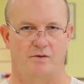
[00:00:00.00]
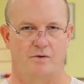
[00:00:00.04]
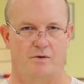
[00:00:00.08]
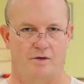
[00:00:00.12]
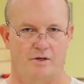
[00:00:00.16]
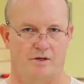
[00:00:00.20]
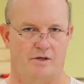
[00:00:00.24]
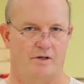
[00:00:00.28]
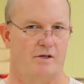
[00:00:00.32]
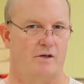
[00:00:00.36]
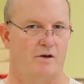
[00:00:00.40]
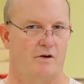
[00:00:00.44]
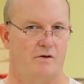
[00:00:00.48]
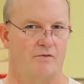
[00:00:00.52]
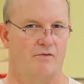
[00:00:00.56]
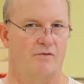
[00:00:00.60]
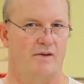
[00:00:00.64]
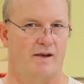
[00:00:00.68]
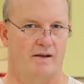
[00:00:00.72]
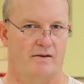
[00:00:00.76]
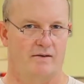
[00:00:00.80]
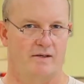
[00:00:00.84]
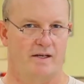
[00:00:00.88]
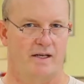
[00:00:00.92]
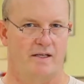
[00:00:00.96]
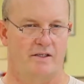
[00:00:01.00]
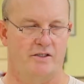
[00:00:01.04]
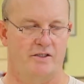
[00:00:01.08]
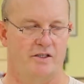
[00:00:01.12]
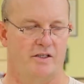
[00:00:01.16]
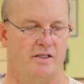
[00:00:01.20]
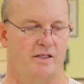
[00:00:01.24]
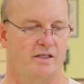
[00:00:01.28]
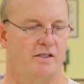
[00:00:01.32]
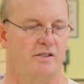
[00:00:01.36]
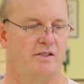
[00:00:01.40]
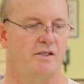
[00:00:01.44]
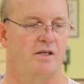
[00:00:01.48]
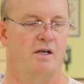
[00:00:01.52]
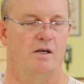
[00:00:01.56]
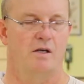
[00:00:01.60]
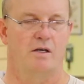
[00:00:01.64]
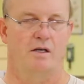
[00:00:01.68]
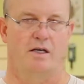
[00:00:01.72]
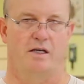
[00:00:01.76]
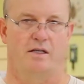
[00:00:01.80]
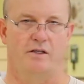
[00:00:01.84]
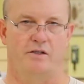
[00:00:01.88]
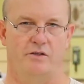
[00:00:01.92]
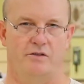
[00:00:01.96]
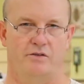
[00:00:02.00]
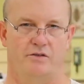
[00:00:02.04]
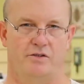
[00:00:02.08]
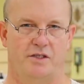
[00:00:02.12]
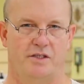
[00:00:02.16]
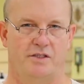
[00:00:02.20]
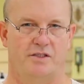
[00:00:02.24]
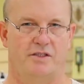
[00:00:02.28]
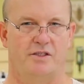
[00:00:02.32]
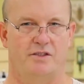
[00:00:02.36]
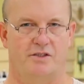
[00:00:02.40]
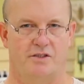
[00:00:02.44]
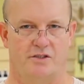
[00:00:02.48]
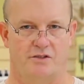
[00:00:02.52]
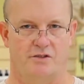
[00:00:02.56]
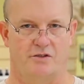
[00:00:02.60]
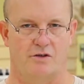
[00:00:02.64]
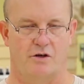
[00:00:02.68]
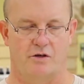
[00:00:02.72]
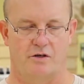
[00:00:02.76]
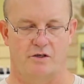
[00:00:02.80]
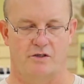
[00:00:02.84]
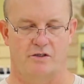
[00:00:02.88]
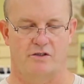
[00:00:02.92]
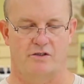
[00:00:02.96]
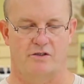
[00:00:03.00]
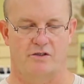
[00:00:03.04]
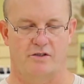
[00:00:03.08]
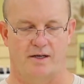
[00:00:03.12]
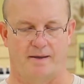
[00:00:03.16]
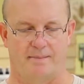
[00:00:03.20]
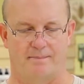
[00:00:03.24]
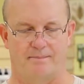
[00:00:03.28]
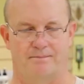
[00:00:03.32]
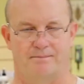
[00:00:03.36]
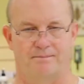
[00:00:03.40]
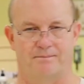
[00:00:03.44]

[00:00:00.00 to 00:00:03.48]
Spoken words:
you wanted to go foundationless and use this as a starter strip.